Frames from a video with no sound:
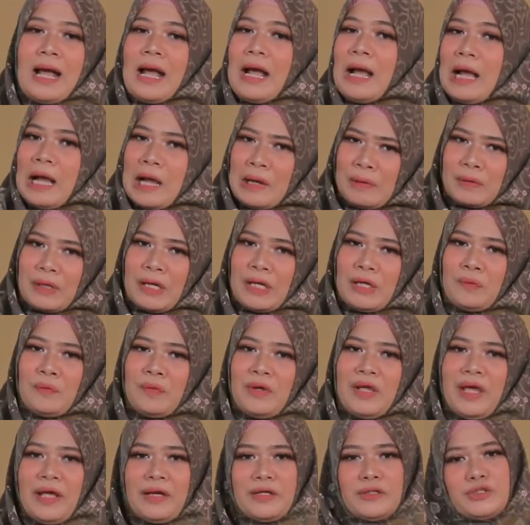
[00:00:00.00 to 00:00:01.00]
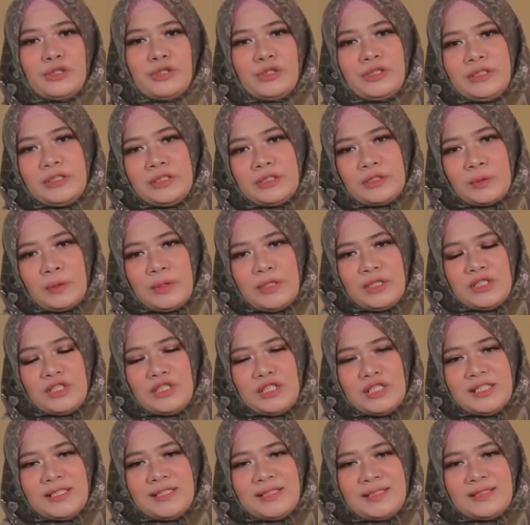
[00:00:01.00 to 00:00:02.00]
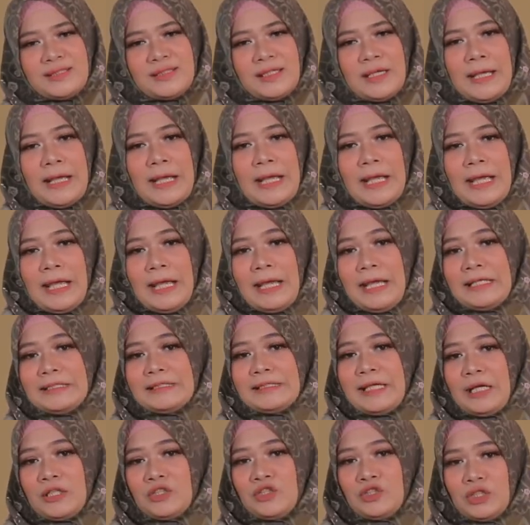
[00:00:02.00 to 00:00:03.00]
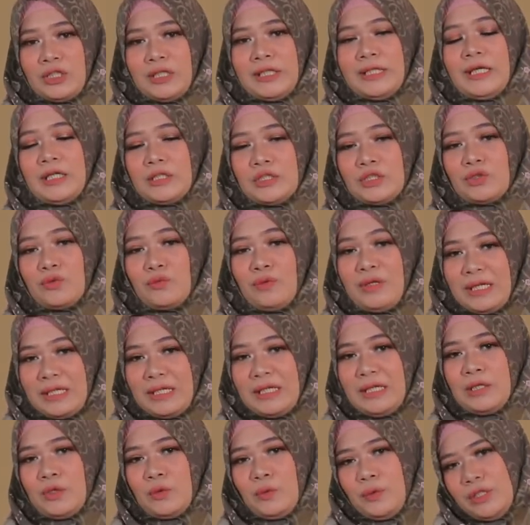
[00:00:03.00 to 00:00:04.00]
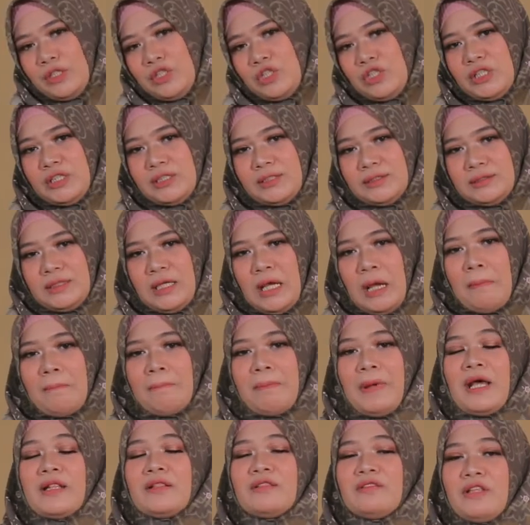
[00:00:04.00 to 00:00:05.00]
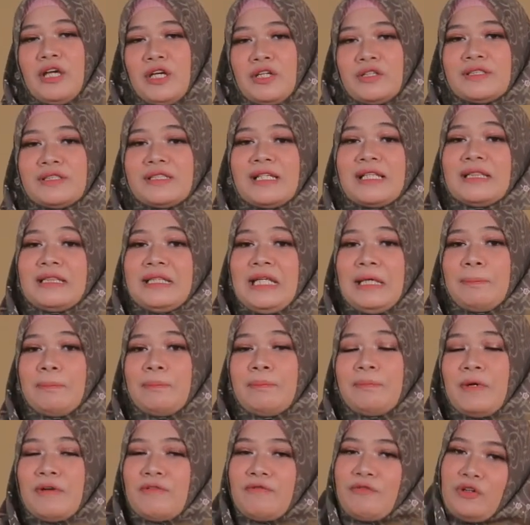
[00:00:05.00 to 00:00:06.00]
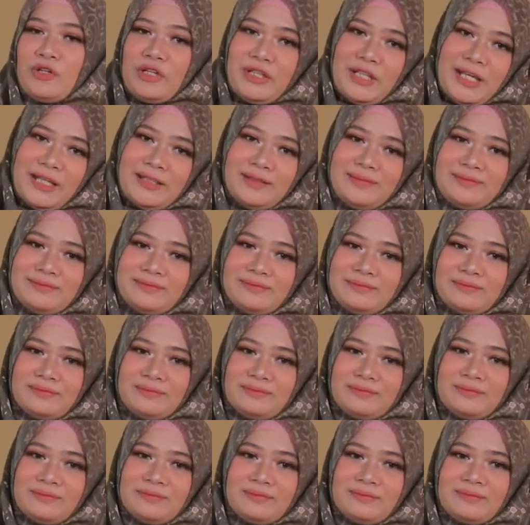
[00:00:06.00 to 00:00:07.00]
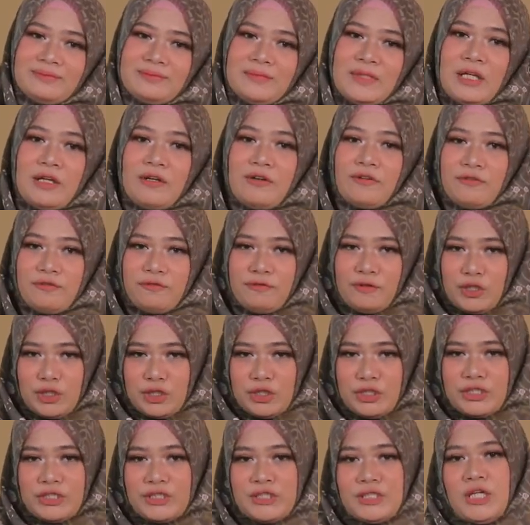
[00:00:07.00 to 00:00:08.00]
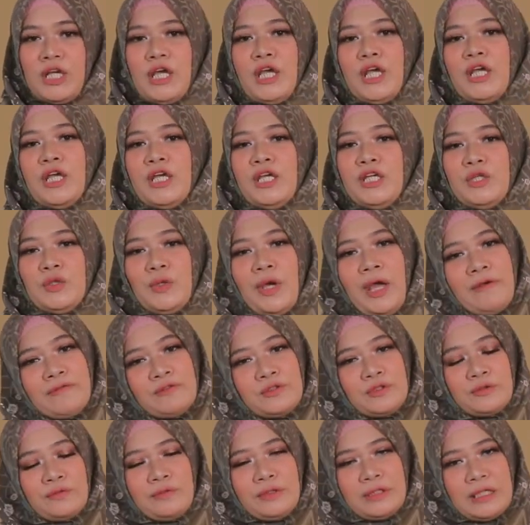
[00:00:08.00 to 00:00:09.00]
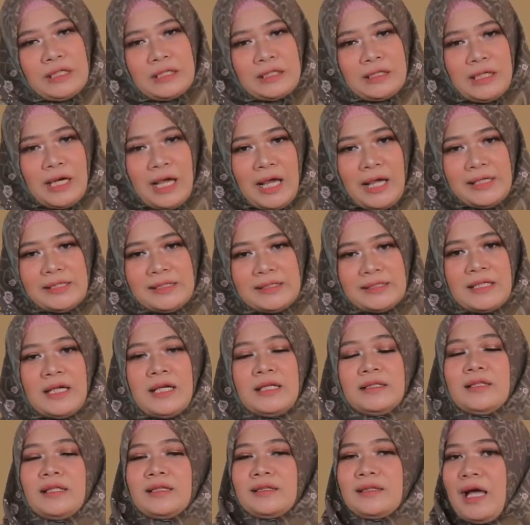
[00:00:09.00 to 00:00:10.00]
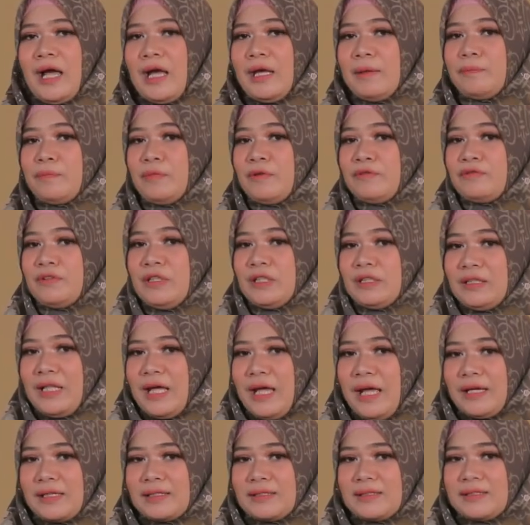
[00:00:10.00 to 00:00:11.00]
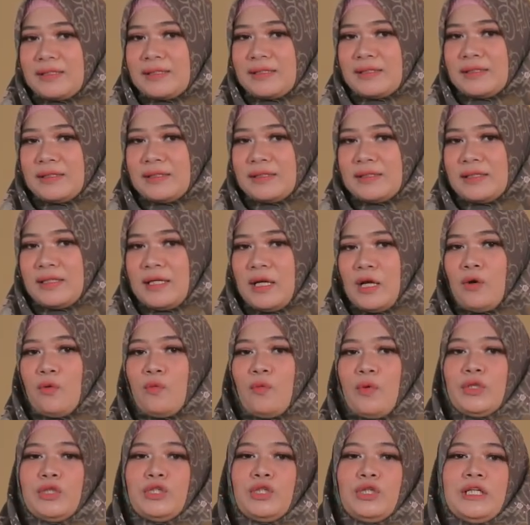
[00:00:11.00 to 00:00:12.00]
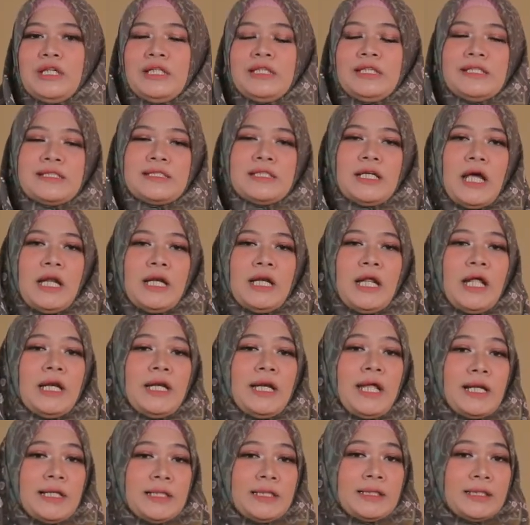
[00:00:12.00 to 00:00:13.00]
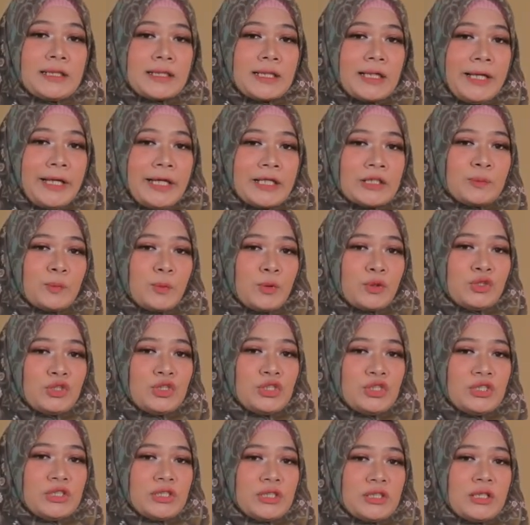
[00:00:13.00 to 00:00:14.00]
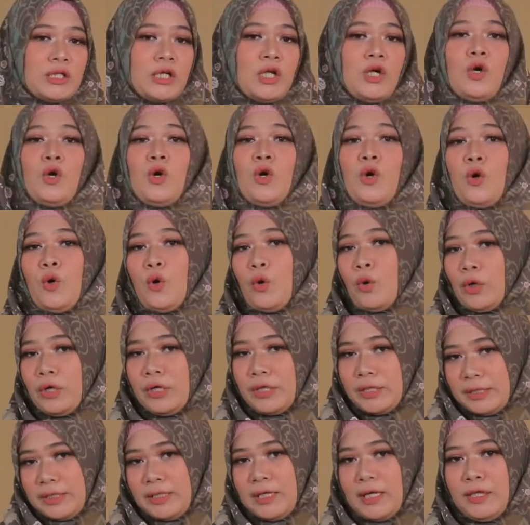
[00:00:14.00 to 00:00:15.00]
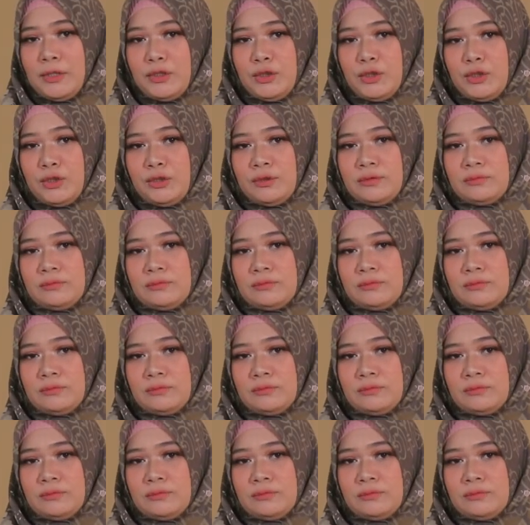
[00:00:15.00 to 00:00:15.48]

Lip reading: How can we answer these questions? It's actually a tricky question, but there's a tip for that. First, you have to recognize the type of the text, whether it is an analytical exposition or the other.